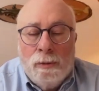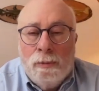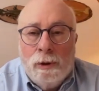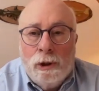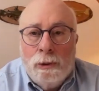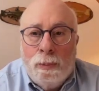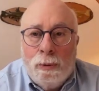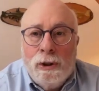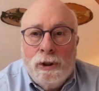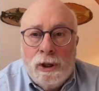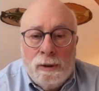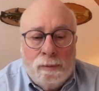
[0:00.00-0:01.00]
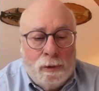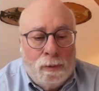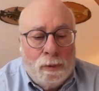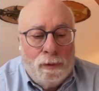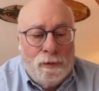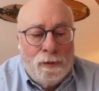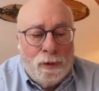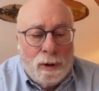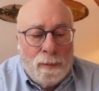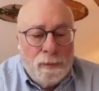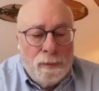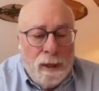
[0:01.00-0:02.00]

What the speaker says: which sports team we root for.